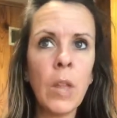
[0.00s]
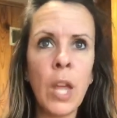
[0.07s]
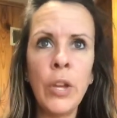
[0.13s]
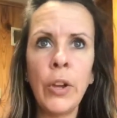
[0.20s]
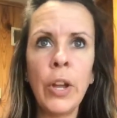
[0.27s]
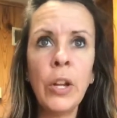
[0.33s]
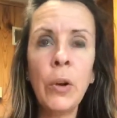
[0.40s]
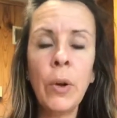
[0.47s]

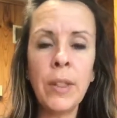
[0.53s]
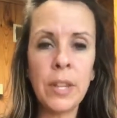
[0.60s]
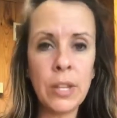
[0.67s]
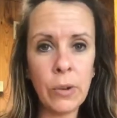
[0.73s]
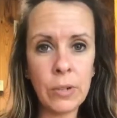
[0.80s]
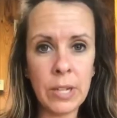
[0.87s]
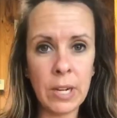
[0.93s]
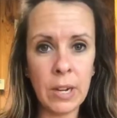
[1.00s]
You can go on the
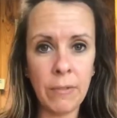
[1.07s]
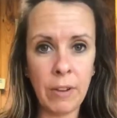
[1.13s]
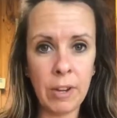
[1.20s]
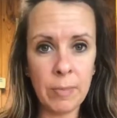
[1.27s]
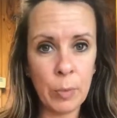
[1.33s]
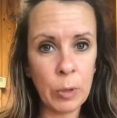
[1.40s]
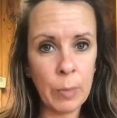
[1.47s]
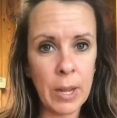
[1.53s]
doTERRA
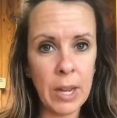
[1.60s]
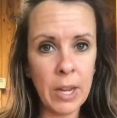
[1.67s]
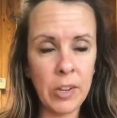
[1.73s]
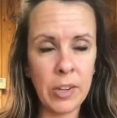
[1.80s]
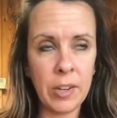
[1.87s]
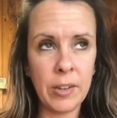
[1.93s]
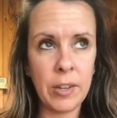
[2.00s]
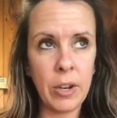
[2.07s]
Facebook
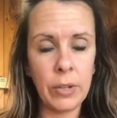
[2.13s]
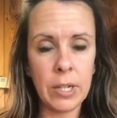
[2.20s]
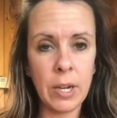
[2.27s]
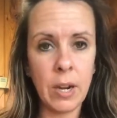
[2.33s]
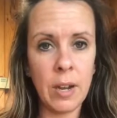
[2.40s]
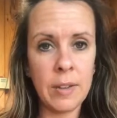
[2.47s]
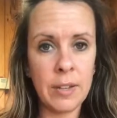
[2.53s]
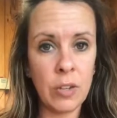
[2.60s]
page. It's
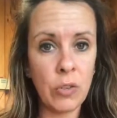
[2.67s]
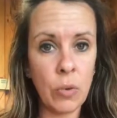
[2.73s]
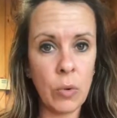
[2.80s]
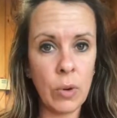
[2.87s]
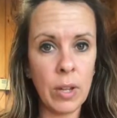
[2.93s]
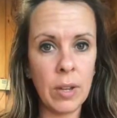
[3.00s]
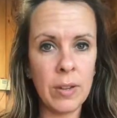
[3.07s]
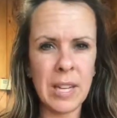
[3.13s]
doTERRA Essential
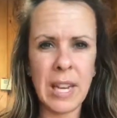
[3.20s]
Oils.